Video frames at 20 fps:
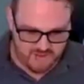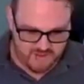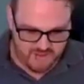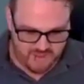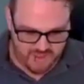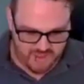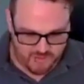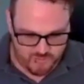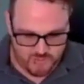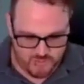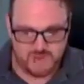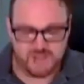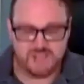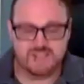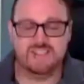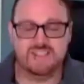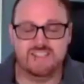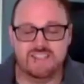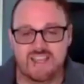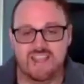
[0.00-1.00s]
And when we
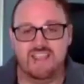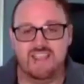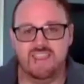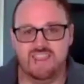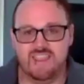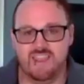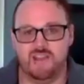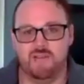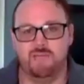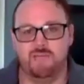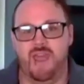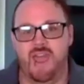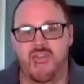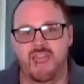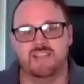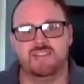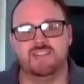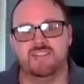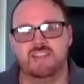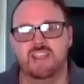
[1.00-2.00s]
see them
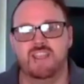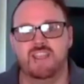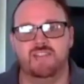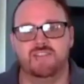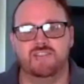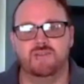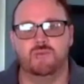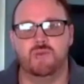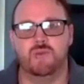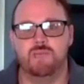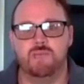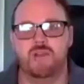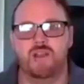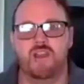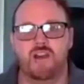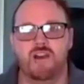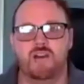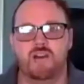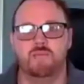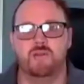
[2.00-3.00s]
as gifts, we
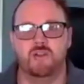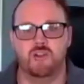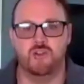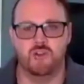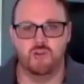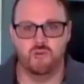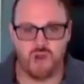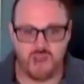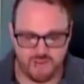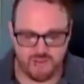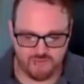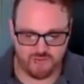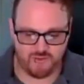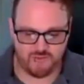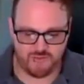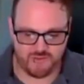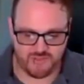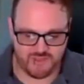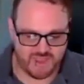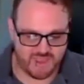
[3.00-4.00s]
become grateful
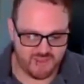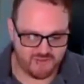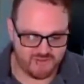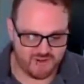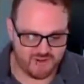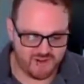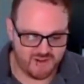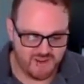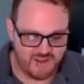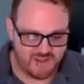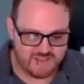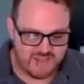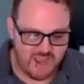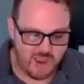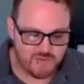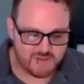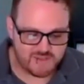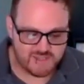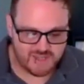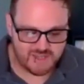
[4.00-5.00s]
for the giver.
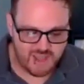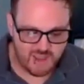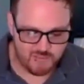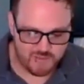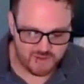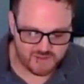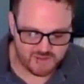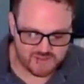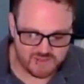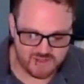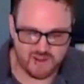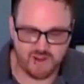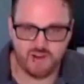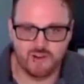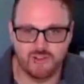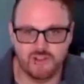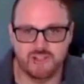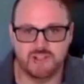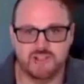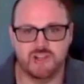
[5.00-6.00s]
Thomas à Kempis, an
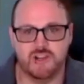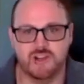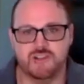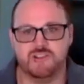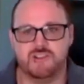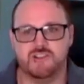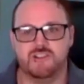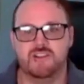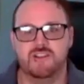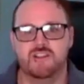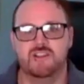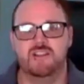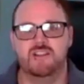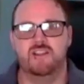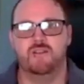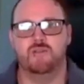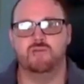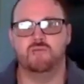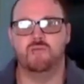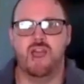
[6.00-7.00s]
early church
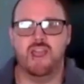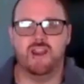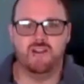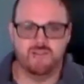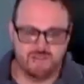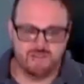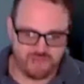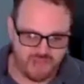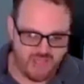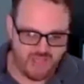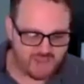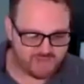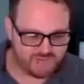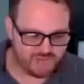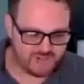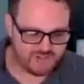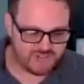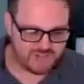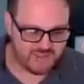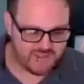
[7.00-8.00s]
writer and
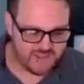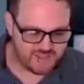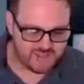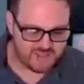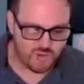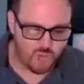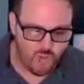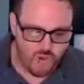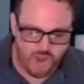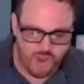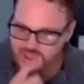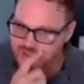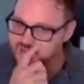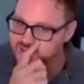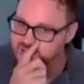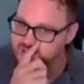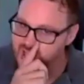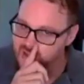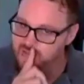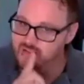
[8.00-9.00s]
philosopher, said this: a wise
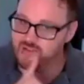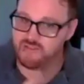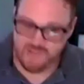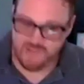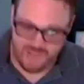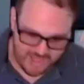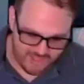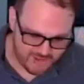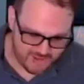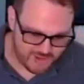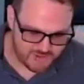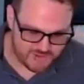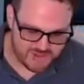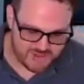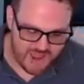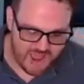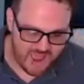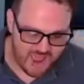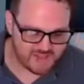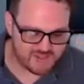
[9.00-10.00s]
lover values
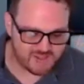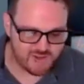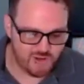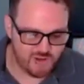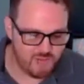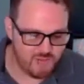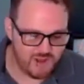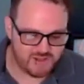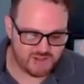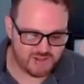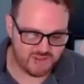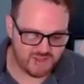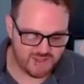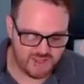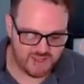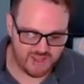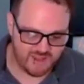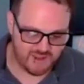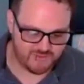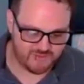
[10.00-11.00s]
not so much the
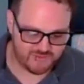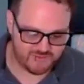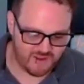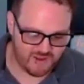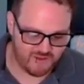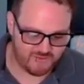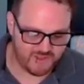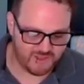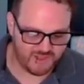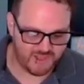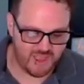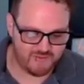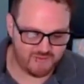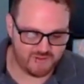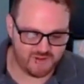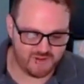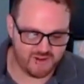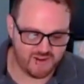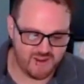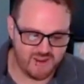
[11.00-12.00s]
gift of the
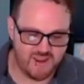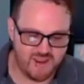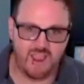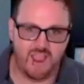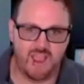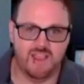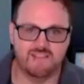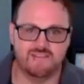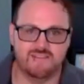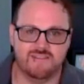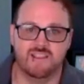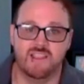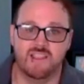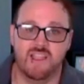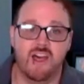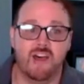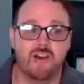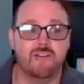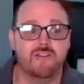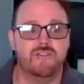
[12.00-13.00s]
lover as the
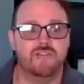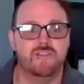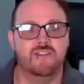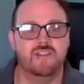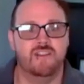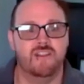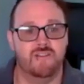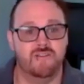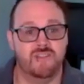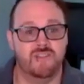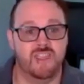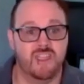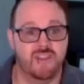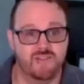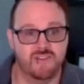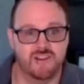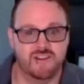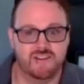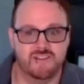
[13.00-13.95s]
love of the giver.